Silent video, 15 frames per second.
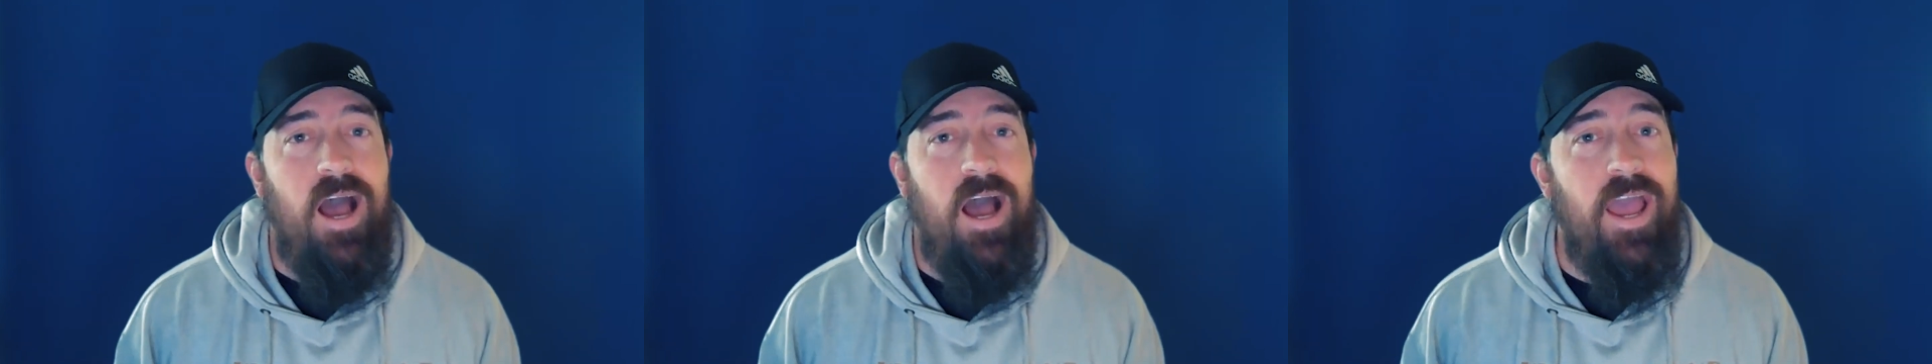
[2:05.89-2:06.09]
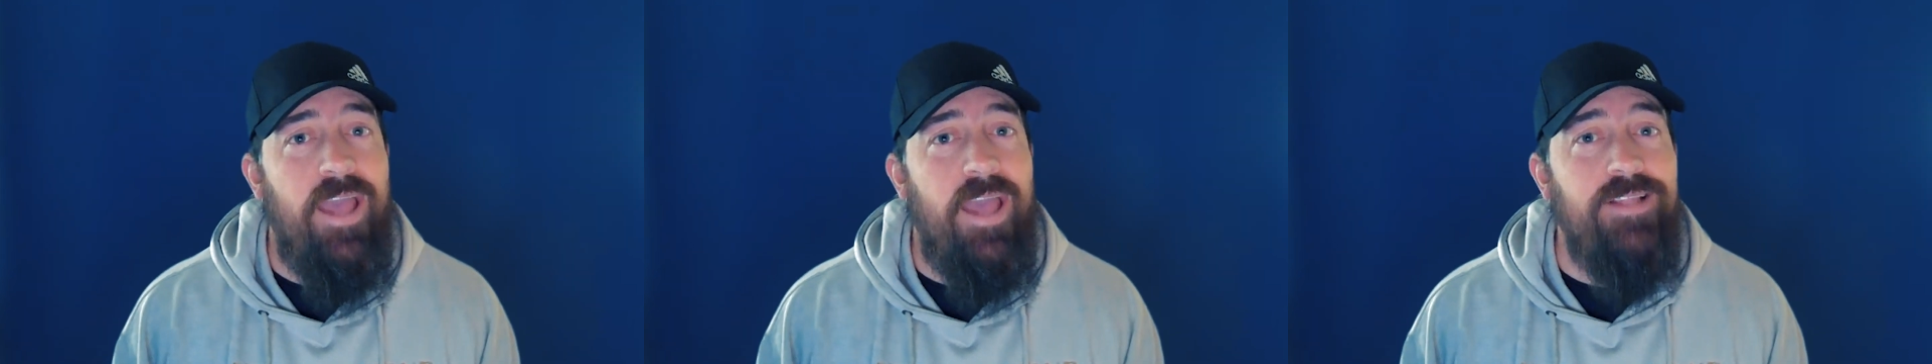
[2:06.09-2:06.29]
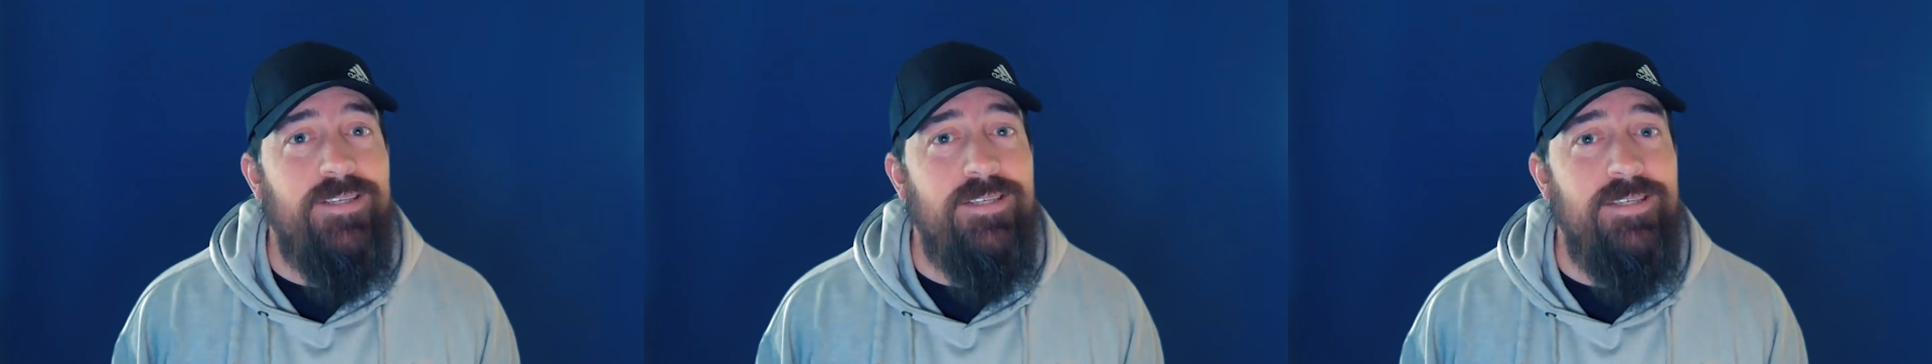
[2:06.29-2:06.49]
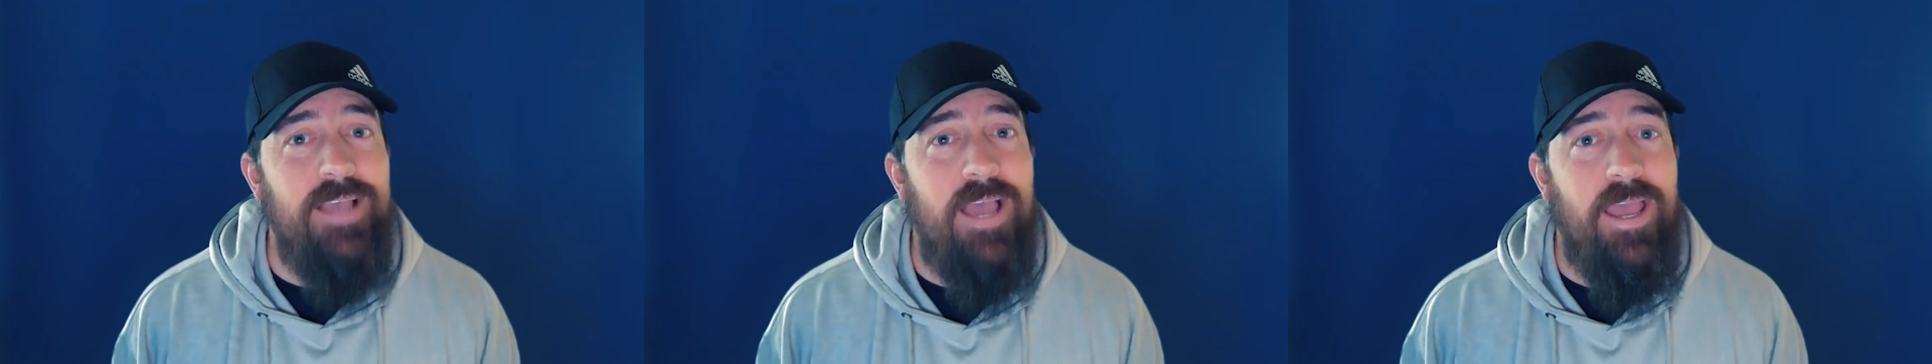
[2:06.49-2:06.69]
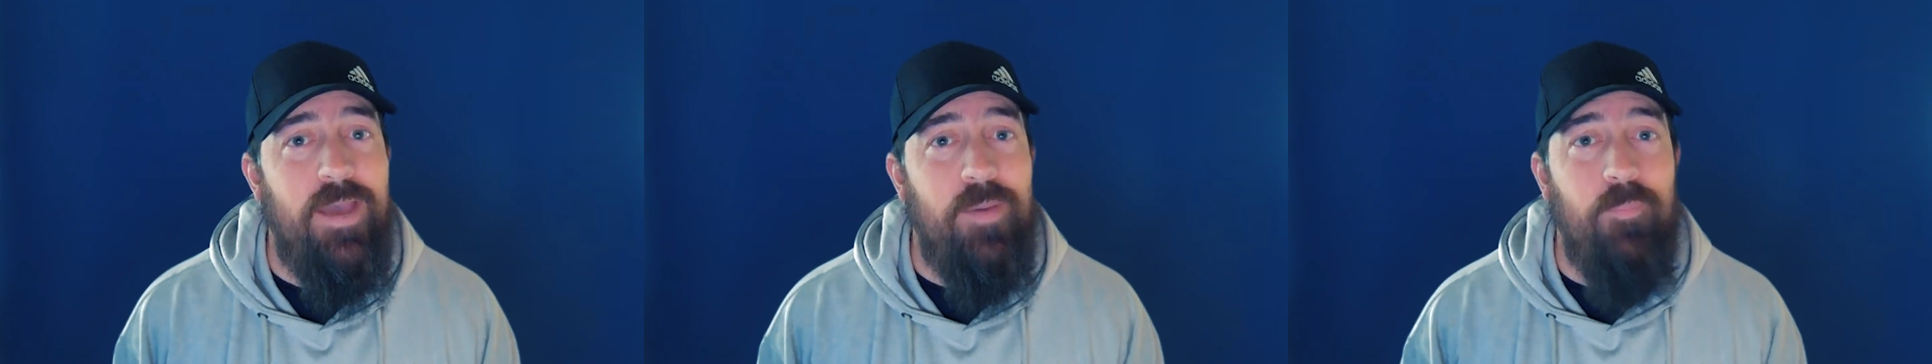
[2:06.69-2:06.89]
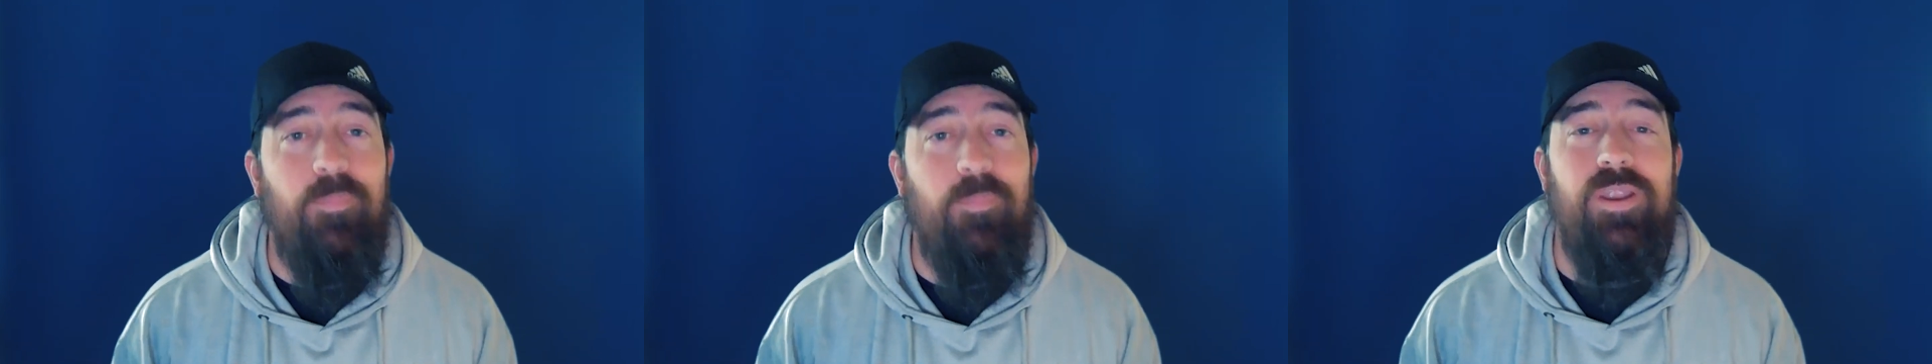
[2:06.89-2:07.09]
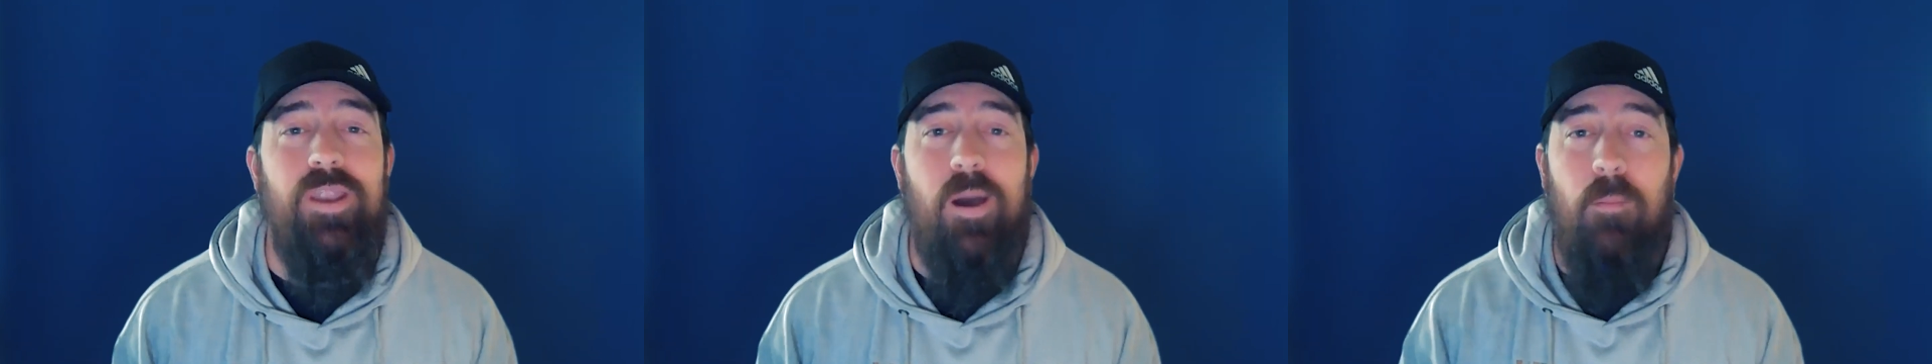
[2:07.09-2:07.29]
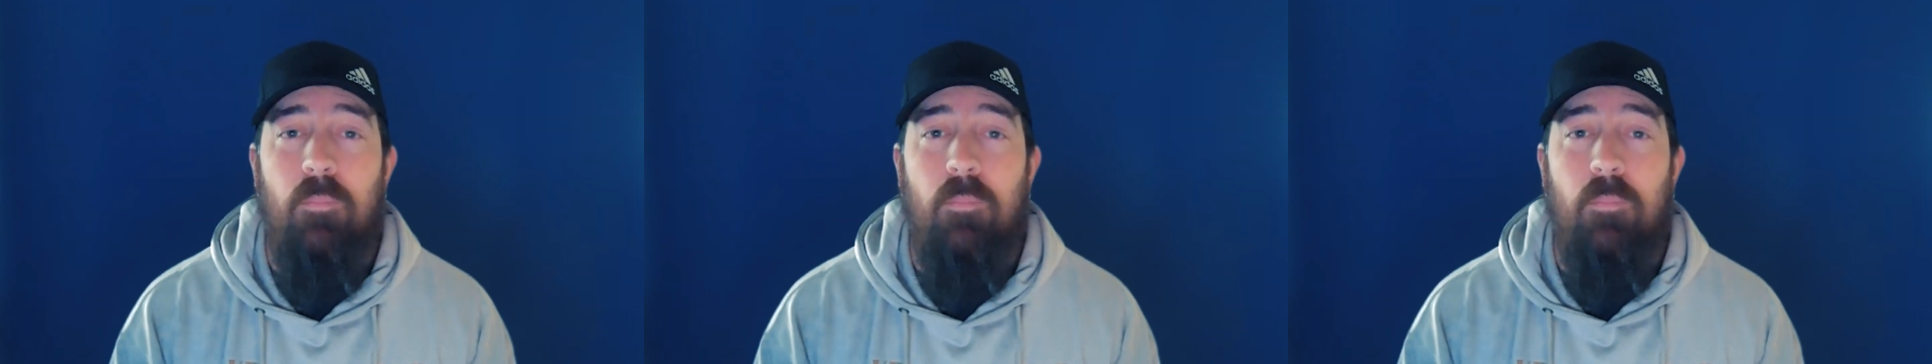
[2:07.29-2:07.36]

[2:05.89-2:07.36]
I hate to say it, but